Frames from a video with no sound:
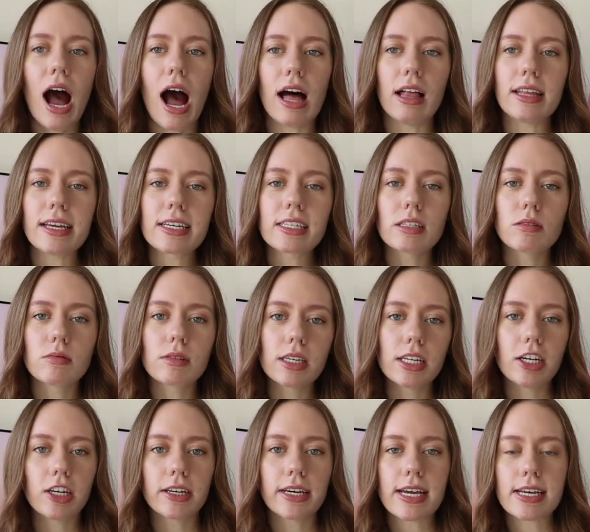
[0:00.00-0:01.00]
I'll link some
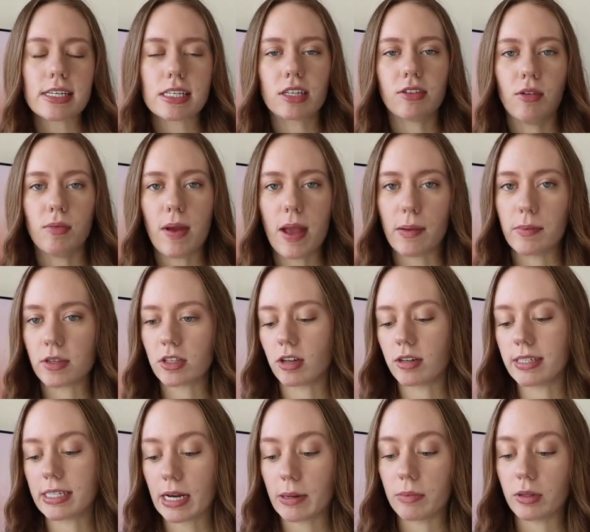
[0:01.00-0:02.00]
clear cases from
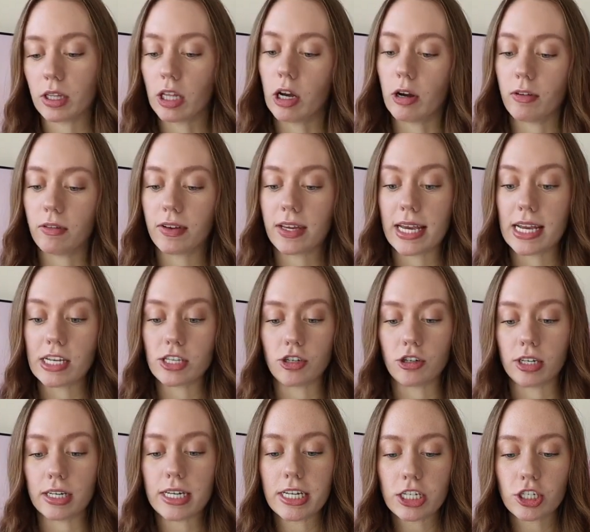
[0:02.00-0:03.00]
Amazon down below in case you
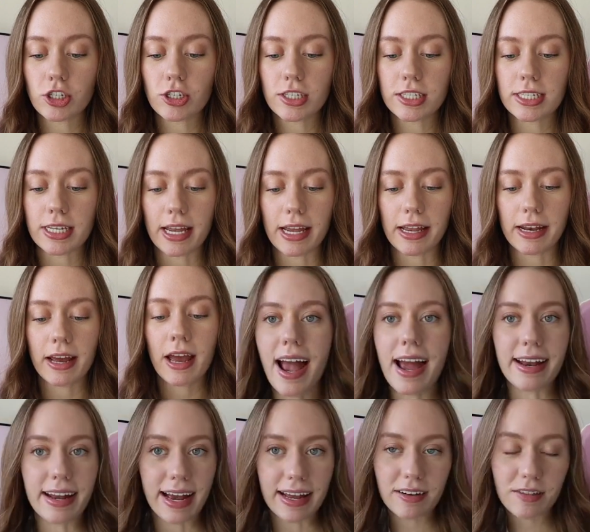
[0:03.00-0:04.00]
are interested.
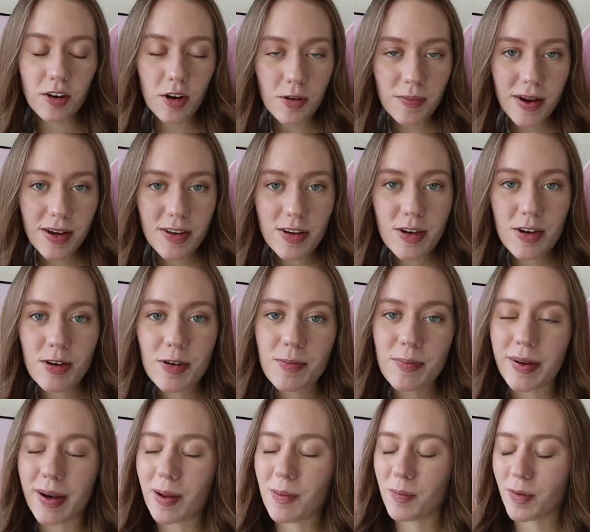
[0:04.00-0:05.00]
And I don't know about you,
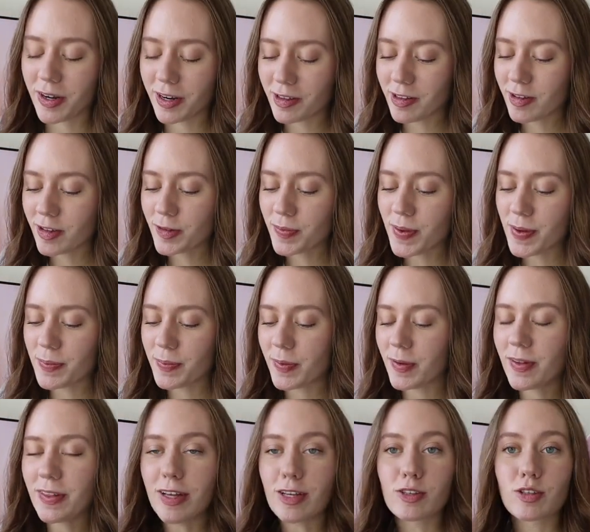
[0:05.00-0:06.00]
but I'm one of those
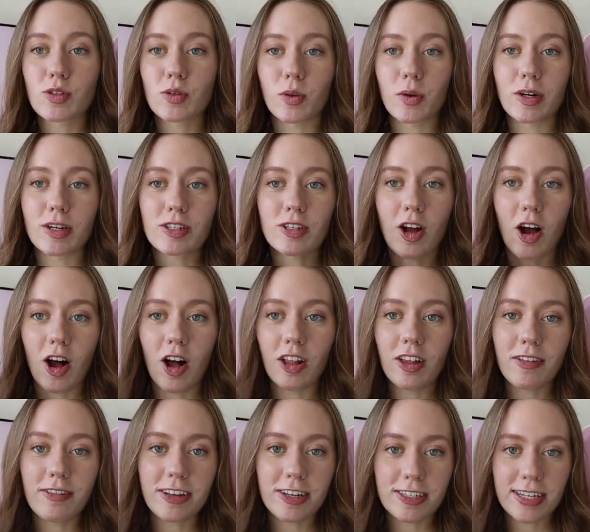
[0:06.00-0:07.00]
people that stores
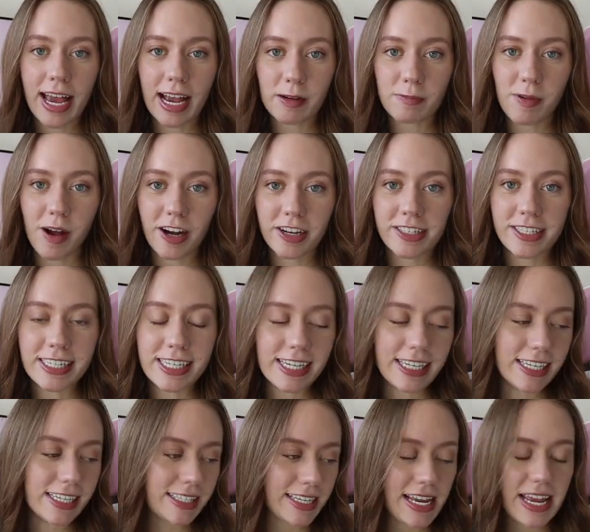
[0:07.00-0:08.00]
all of their tech
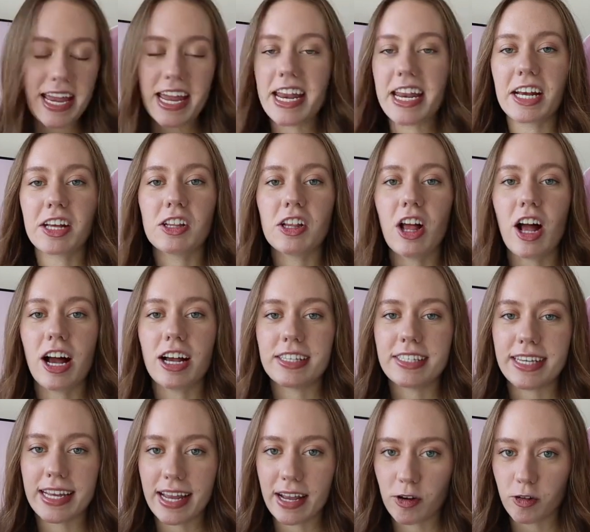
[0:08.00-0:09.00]
boxes in a
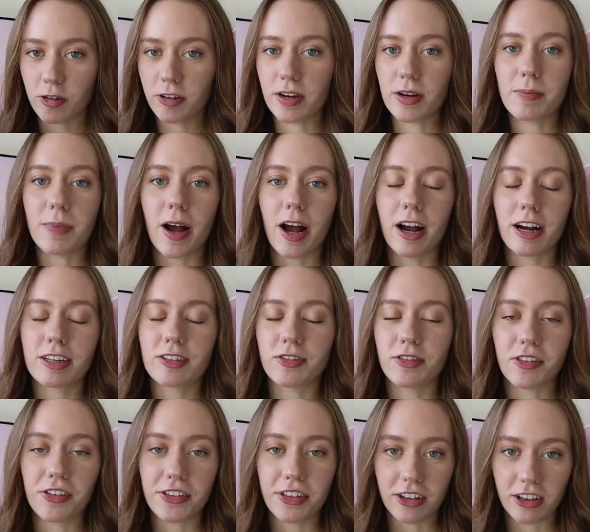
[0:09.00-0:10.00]
closet or in a box
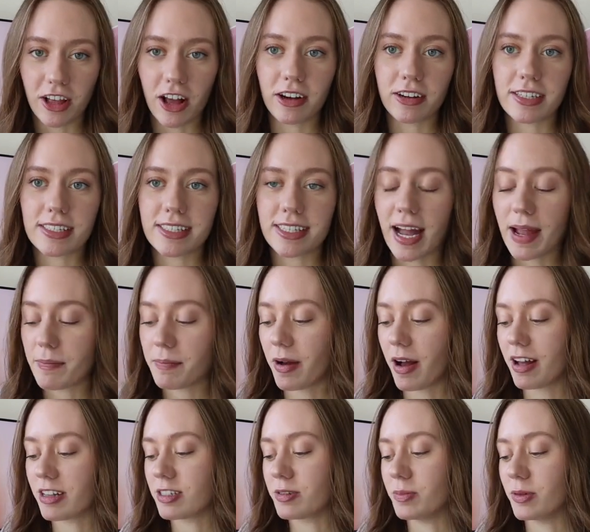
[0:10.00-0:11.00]
for the longest time
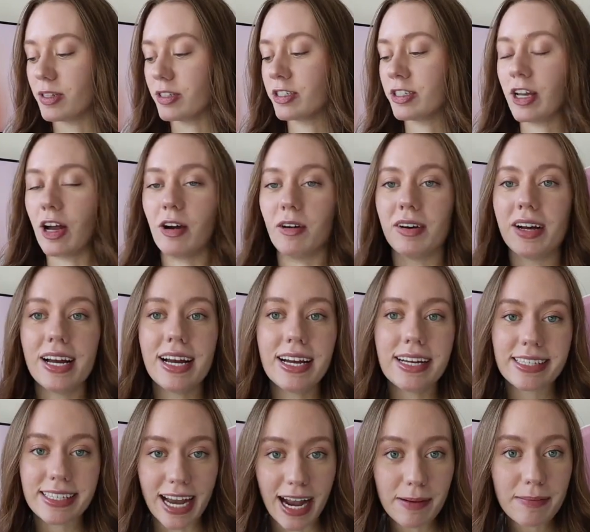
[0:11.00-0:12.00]
possible. So
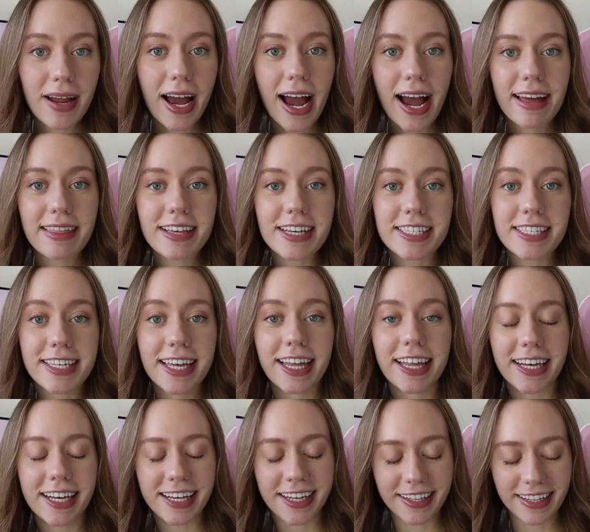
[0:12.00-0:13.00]
time to add this to
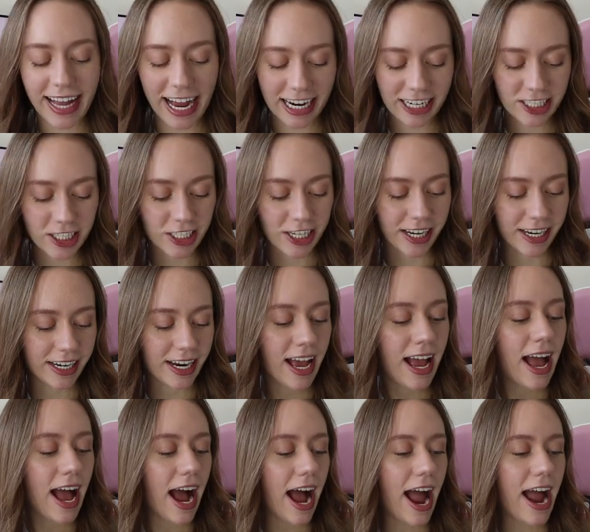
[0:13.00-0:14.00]
the collection.
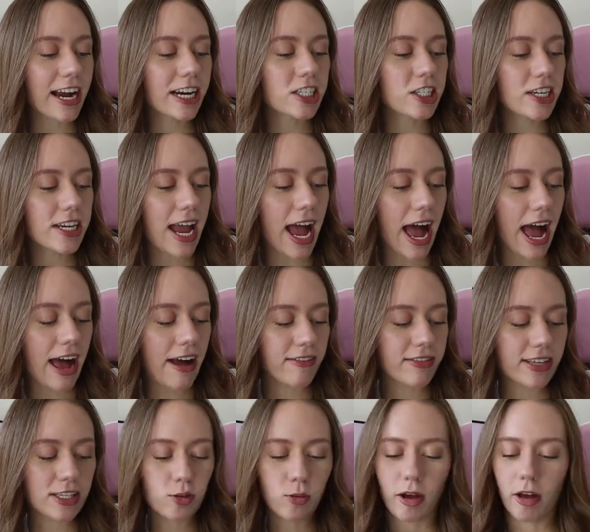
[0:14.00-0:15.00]
I actually have
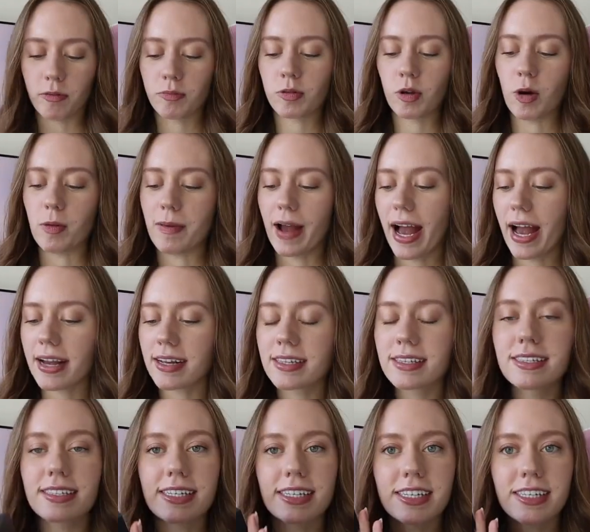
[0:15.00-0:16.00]
the 12 Pro Max
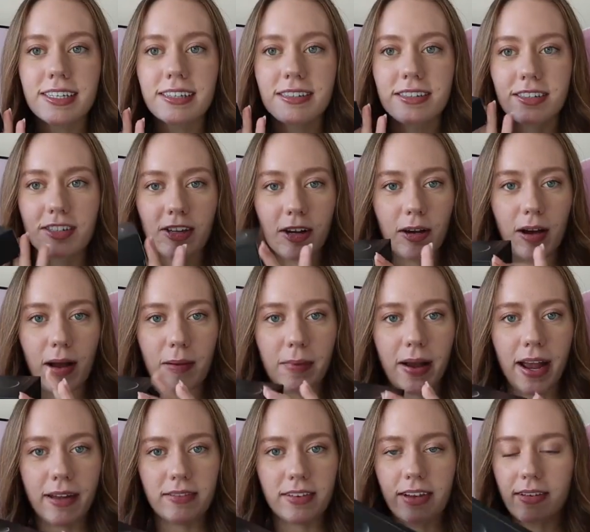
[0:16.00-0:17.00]
still, so I
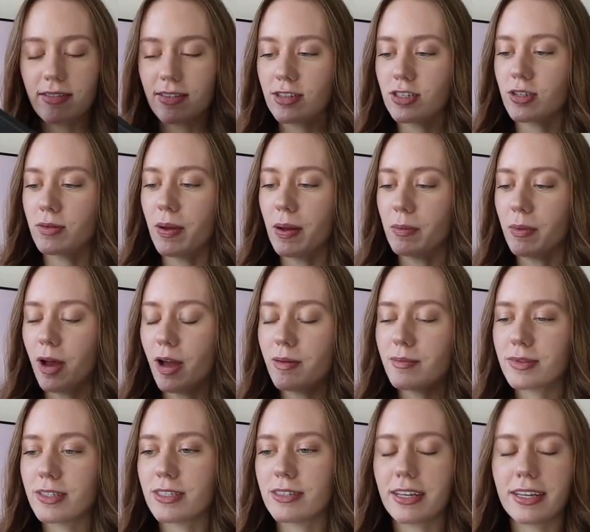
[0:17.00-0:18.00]
might have to give this to my
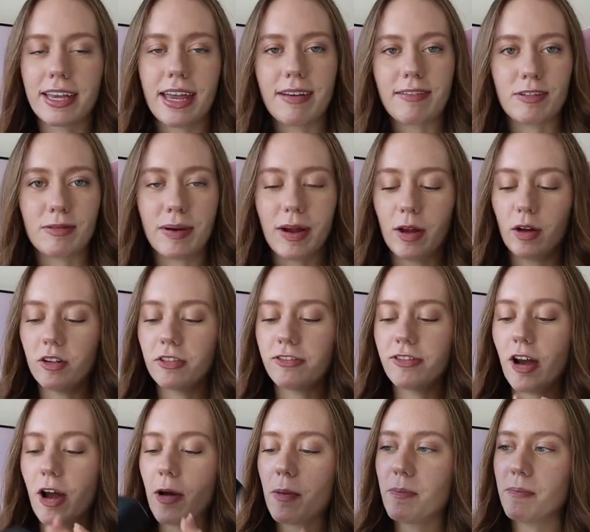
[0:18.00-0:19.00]
mom since I gave her my old
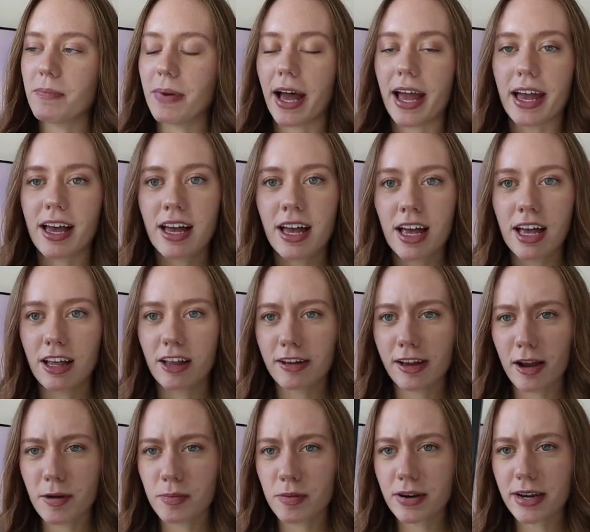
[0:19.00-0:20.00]
phone, but look
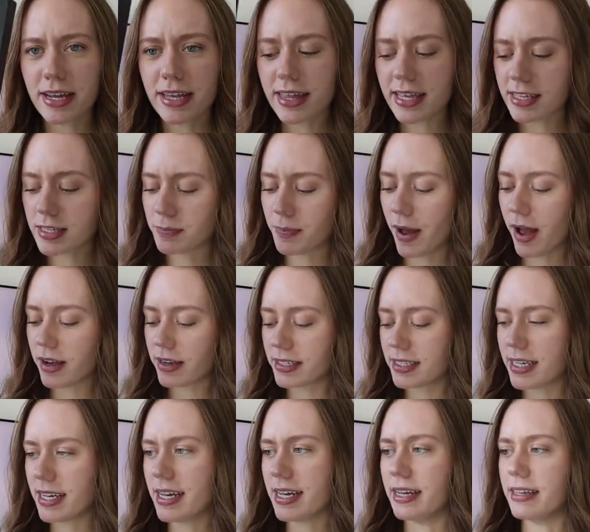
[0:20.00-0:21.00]
how pretty this
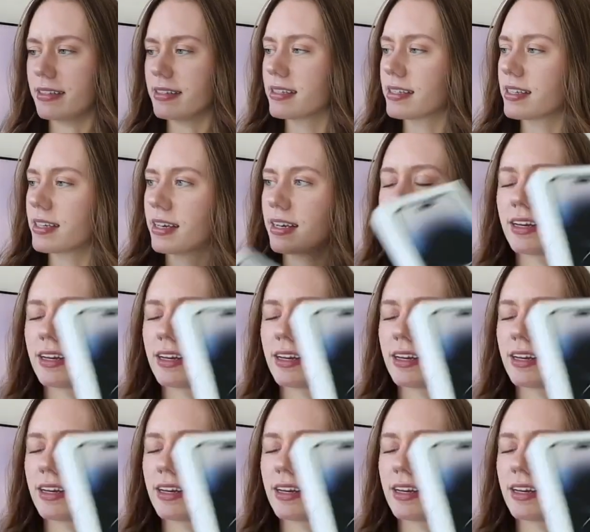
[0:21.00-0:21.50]
box is.